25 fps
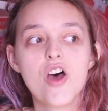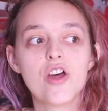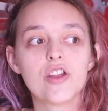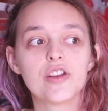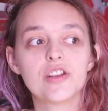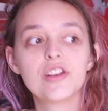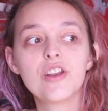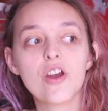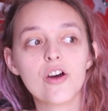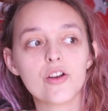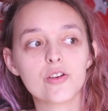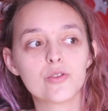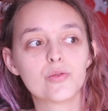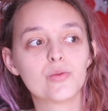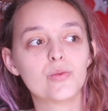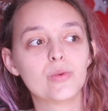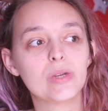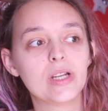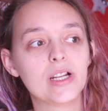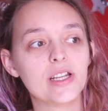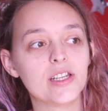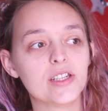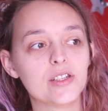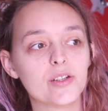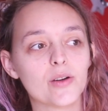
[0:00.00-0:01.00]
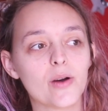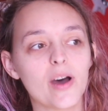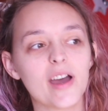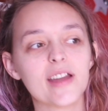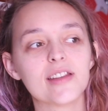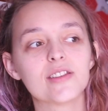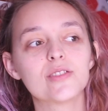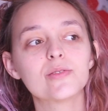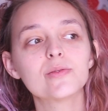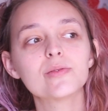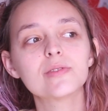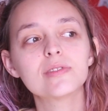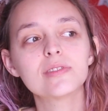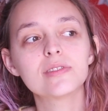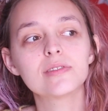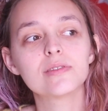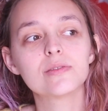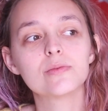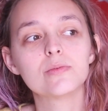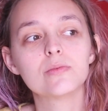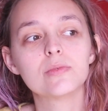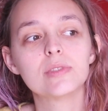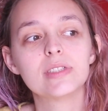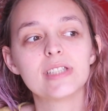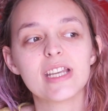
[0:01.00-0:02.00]
Not really, no. I don't
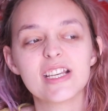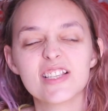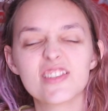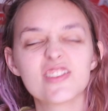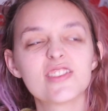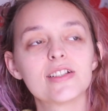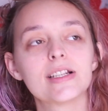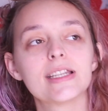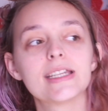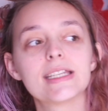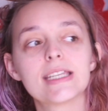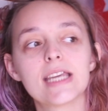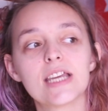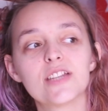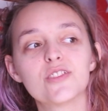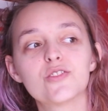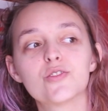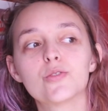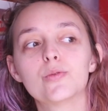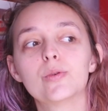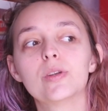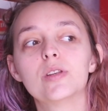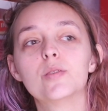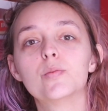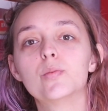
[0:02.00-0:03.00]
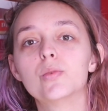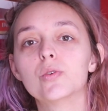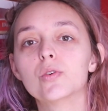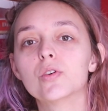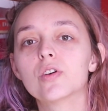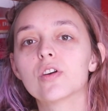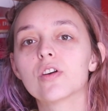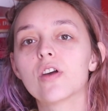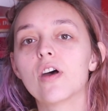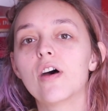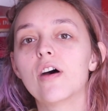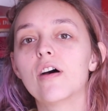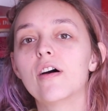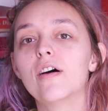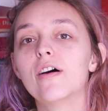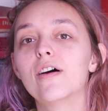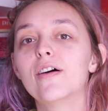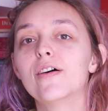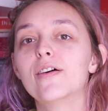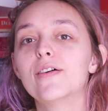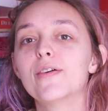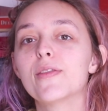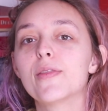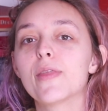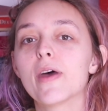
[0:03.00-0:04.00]
necessarily tend to read books
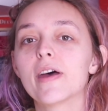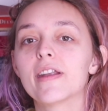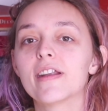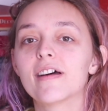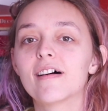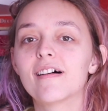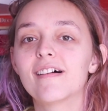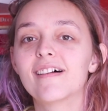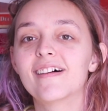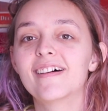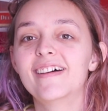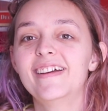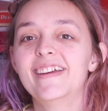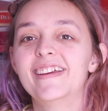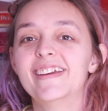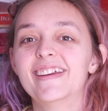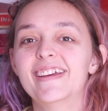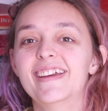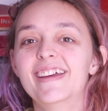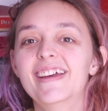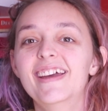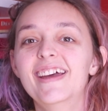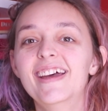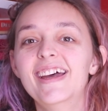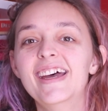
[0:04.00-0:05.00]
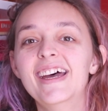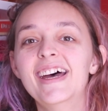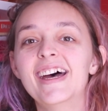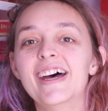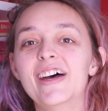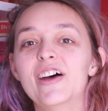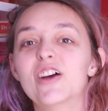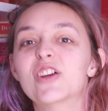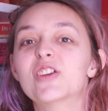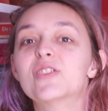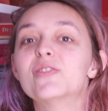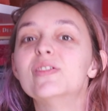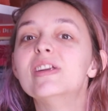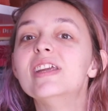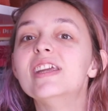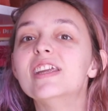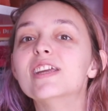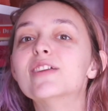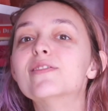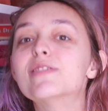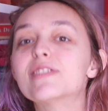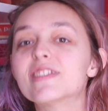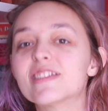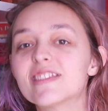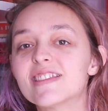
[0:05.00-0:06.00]
that are
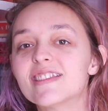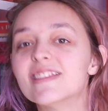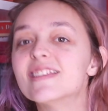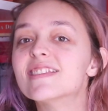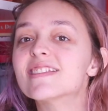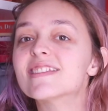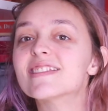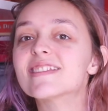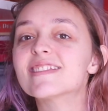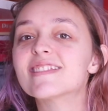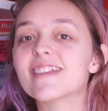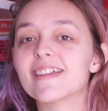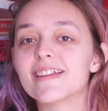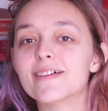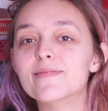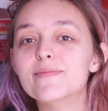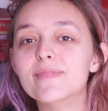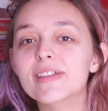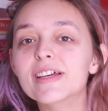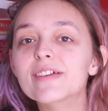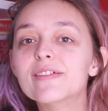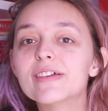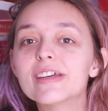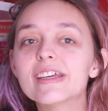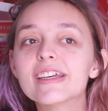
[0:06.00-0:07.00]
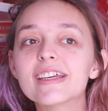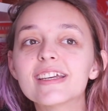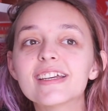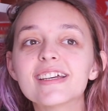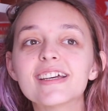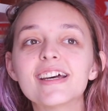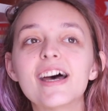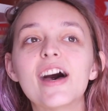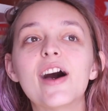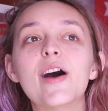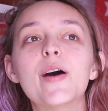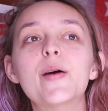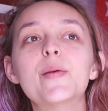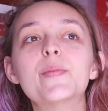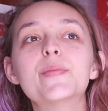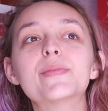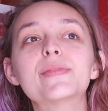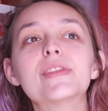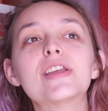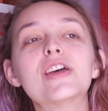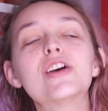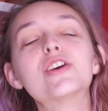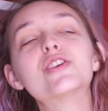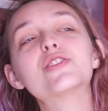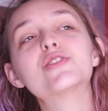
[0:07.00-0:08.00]
agreeing with the season that I'm living.
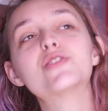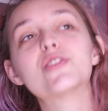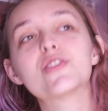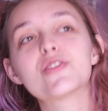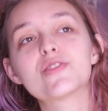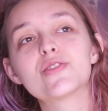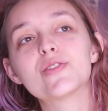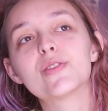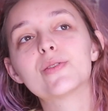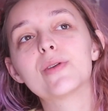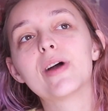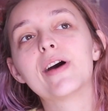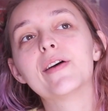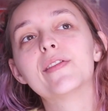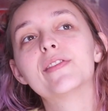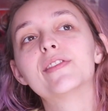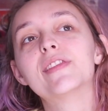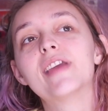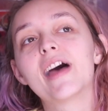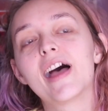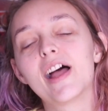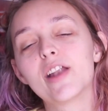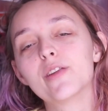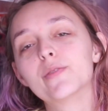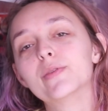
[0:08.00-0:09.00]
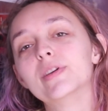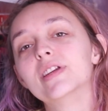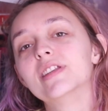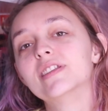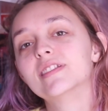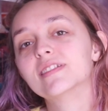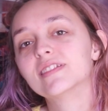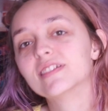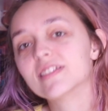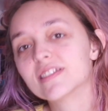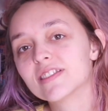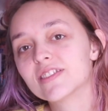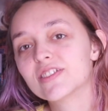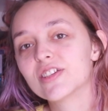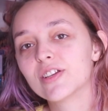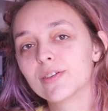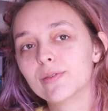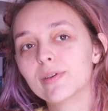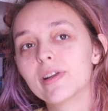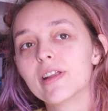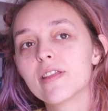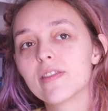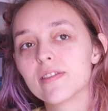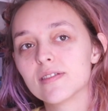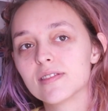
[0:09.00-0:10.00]
Just around Halloween is
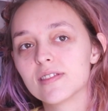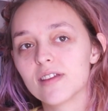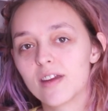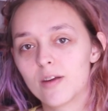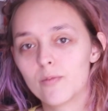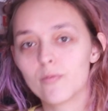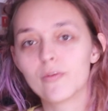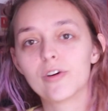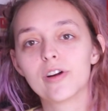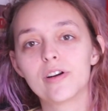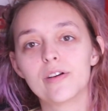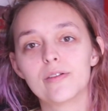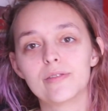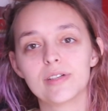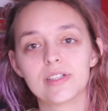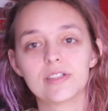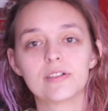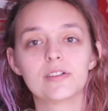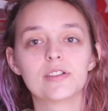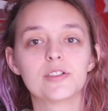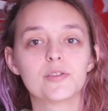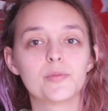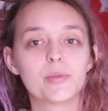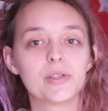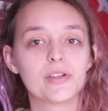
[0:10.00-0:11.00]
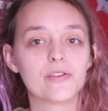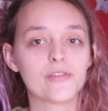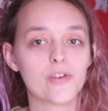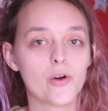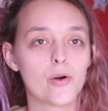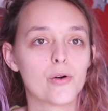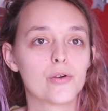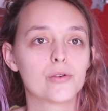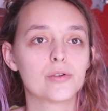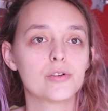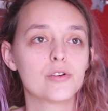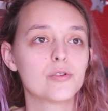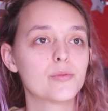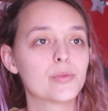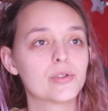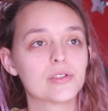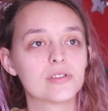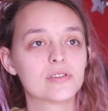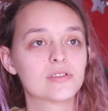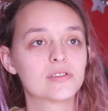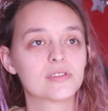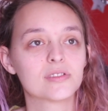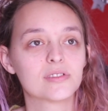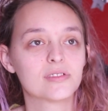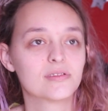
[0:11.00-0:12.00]
generally the time where I read a little bit of horror,
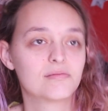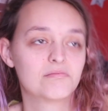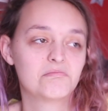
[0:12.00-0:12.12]
but